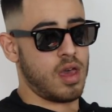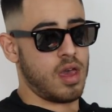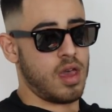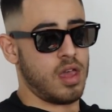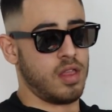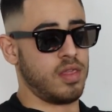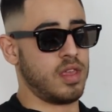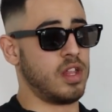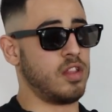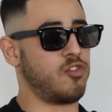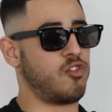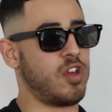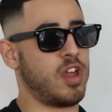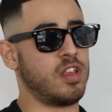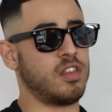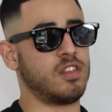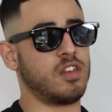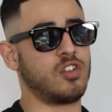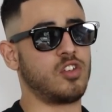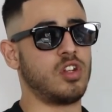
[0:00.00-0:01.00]
and then
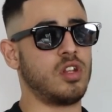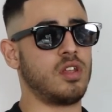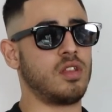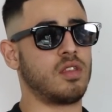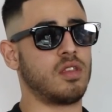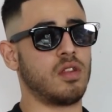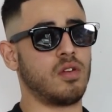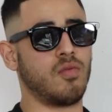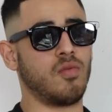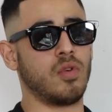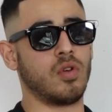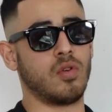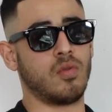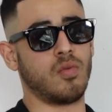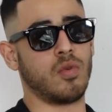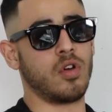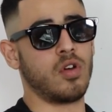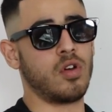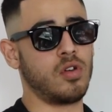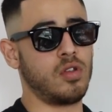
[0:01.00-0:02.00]
transitioning to the real
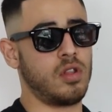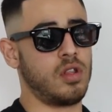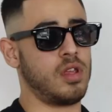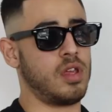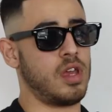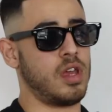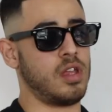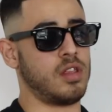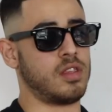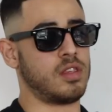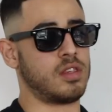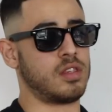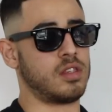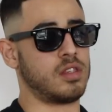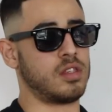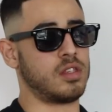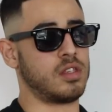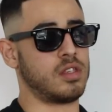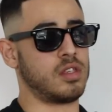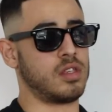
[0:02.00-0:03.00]
world,
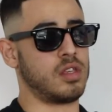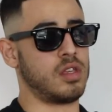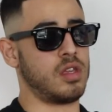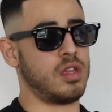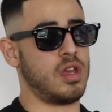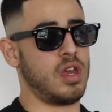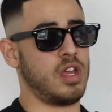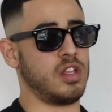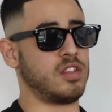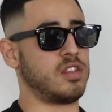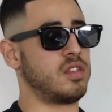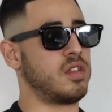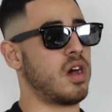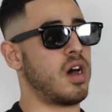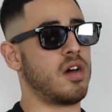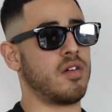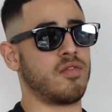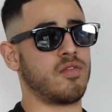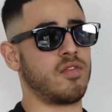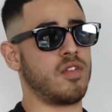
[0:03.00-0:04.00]
it's it's
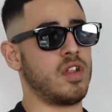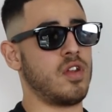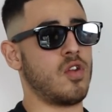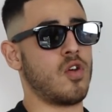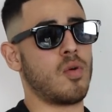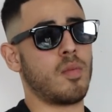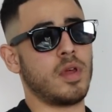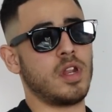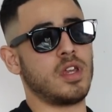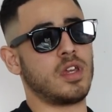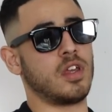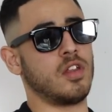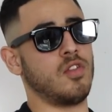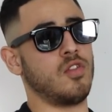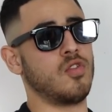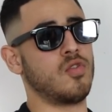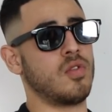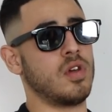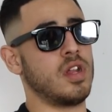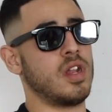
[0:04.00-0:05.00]
tough and nobody
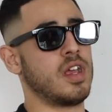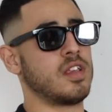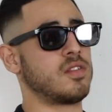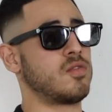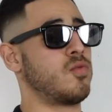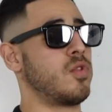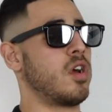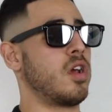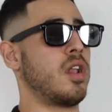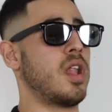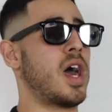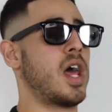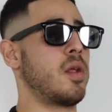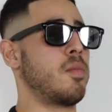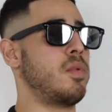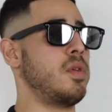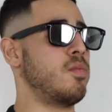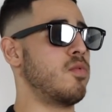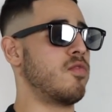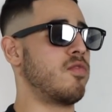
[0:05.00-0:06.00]
can do it. And that's where a lot
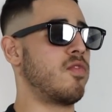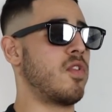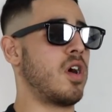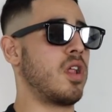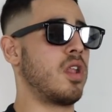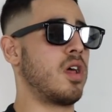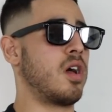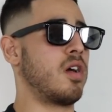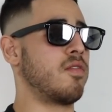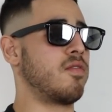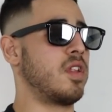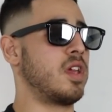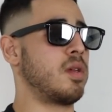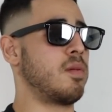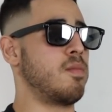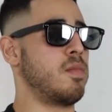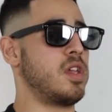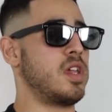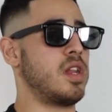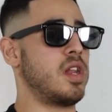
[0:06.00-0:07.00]
of people fall off,
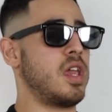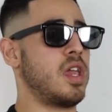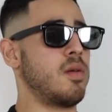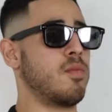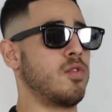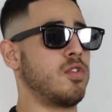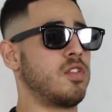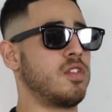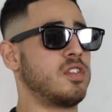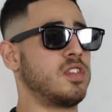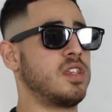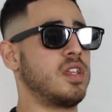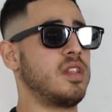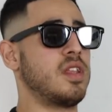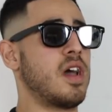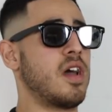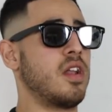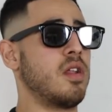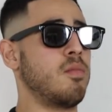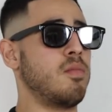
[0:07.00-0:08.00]
like being able to sit
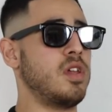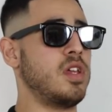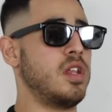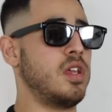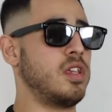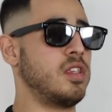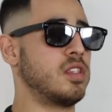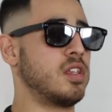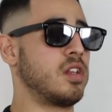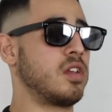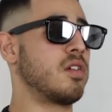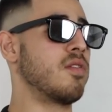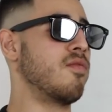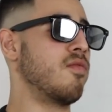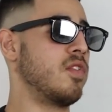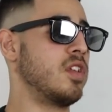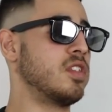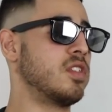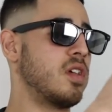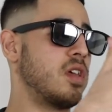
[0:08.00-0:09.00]
down in meetings and
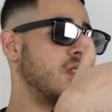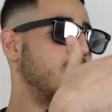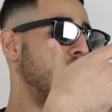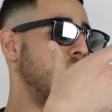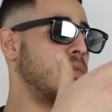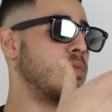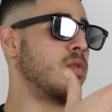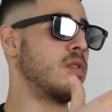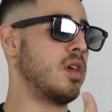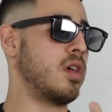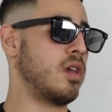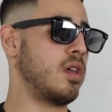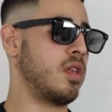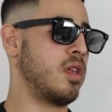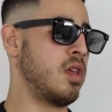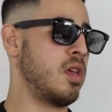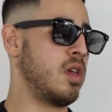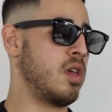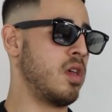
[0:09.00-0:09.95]
convince other people that